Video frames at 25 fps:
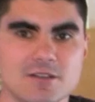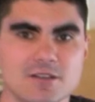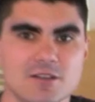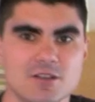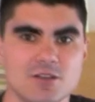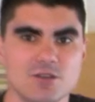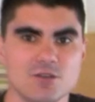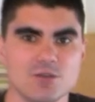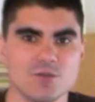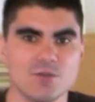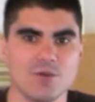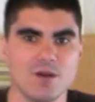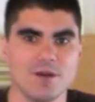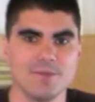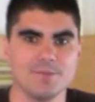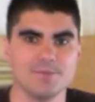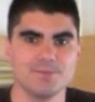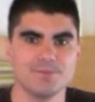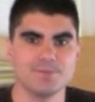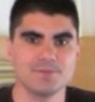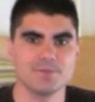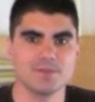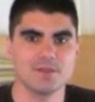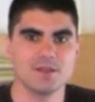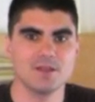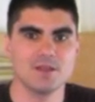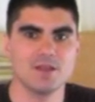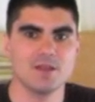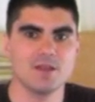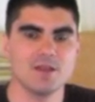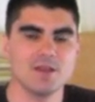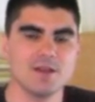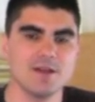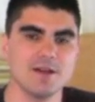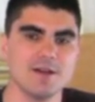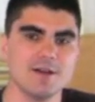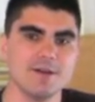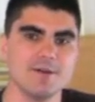to the Q1,
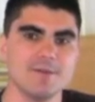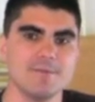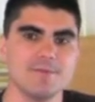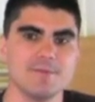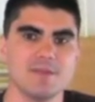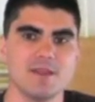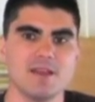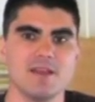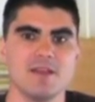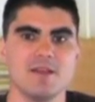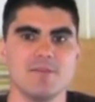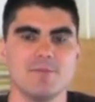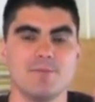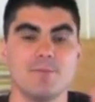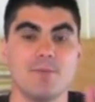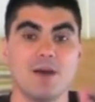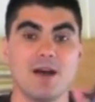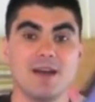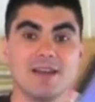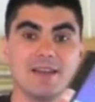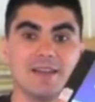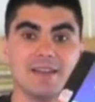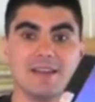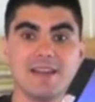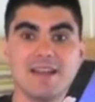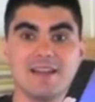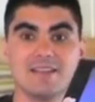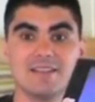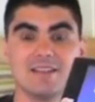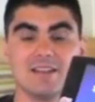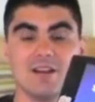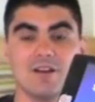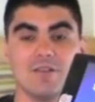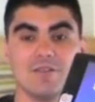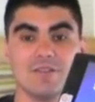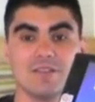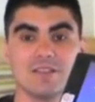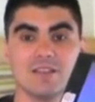but it adds
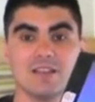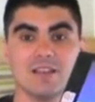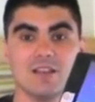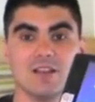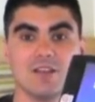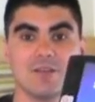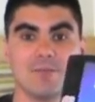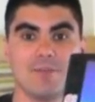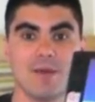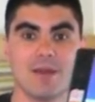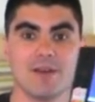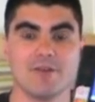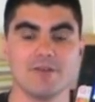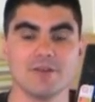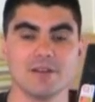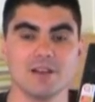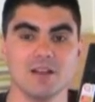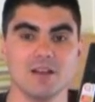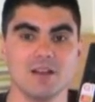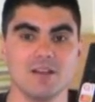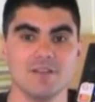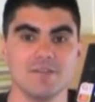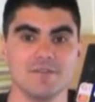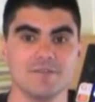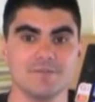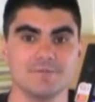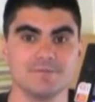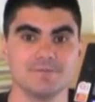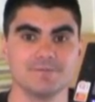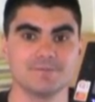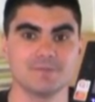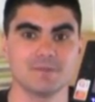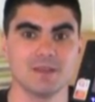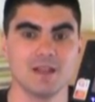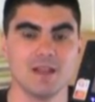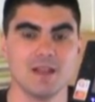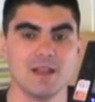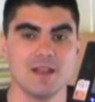obviously a lot of battery life.
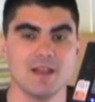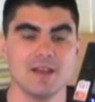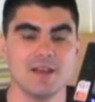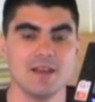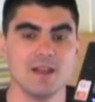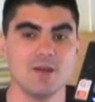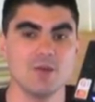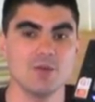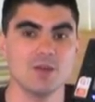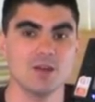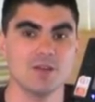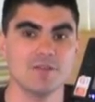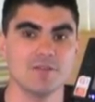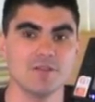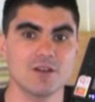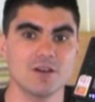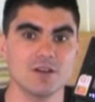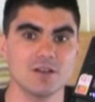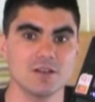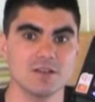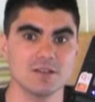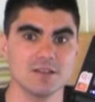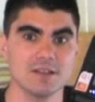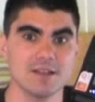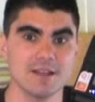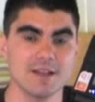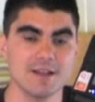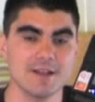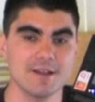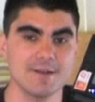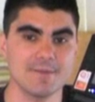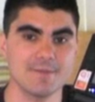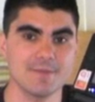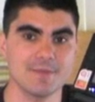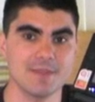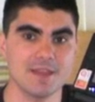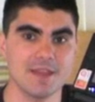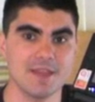Now what I've got
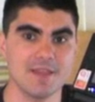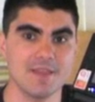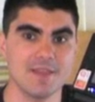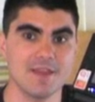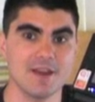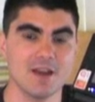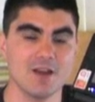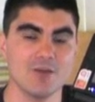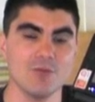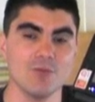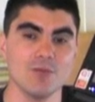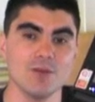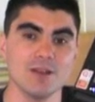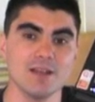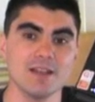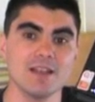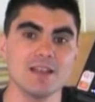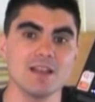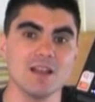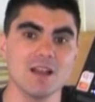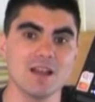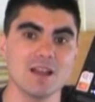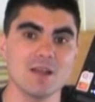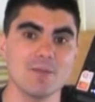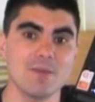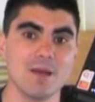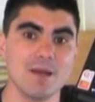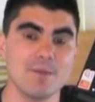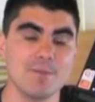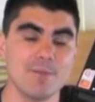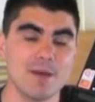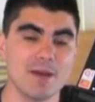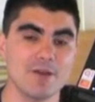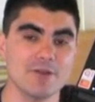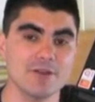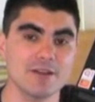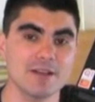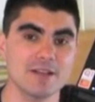that I really like about
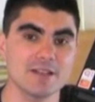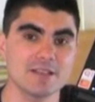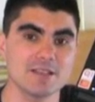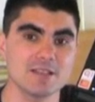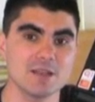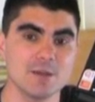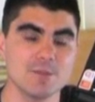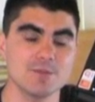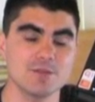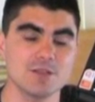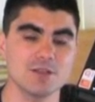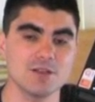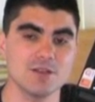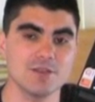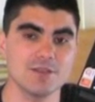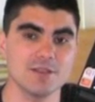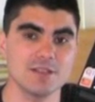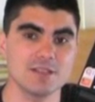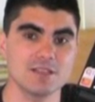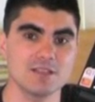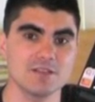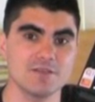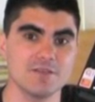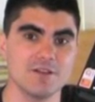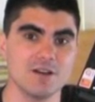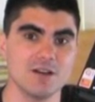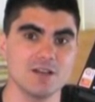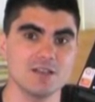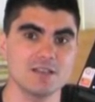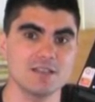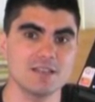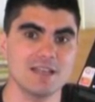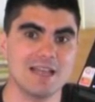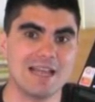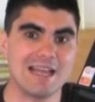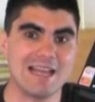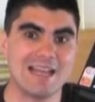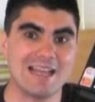battery consumption on this
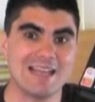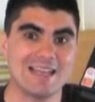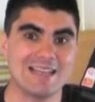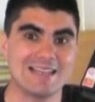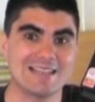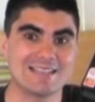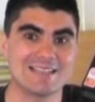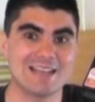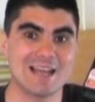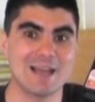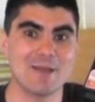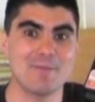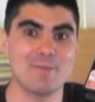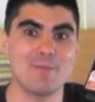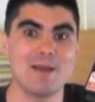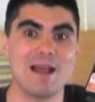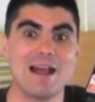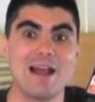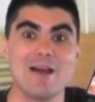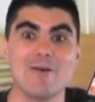device is a